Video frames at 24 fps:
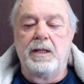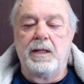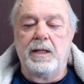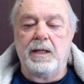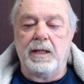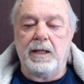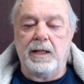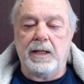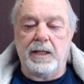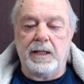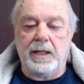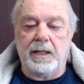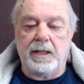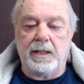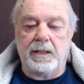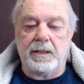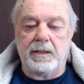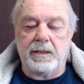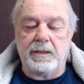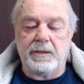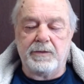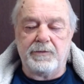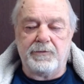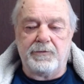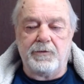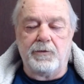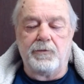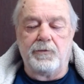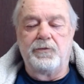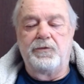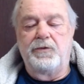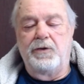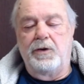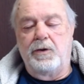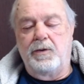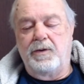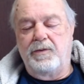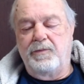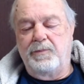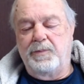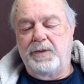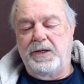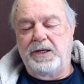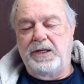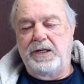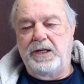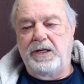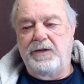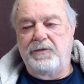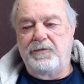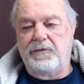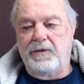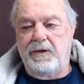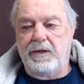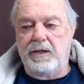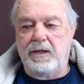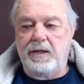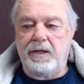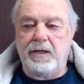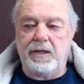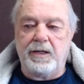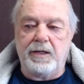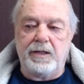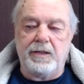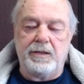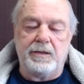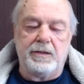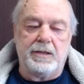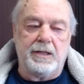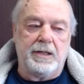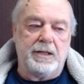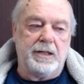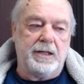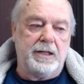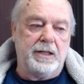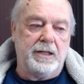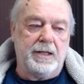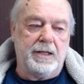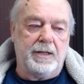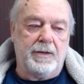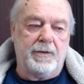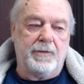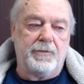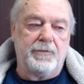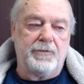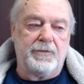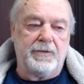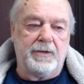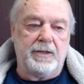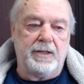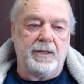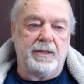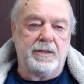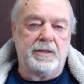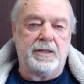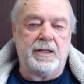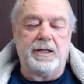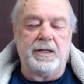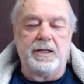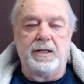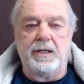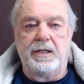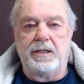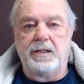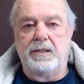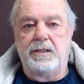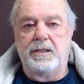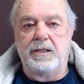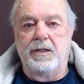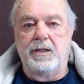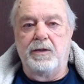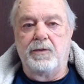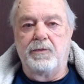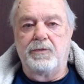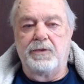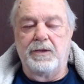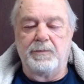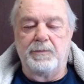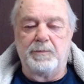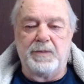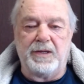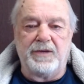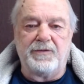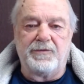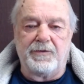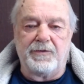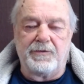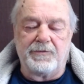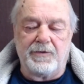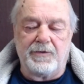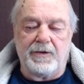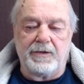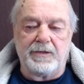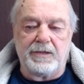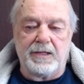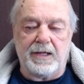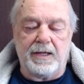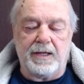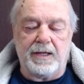And it shows, everybody needs to eat, they need housing, they need, think basics like that.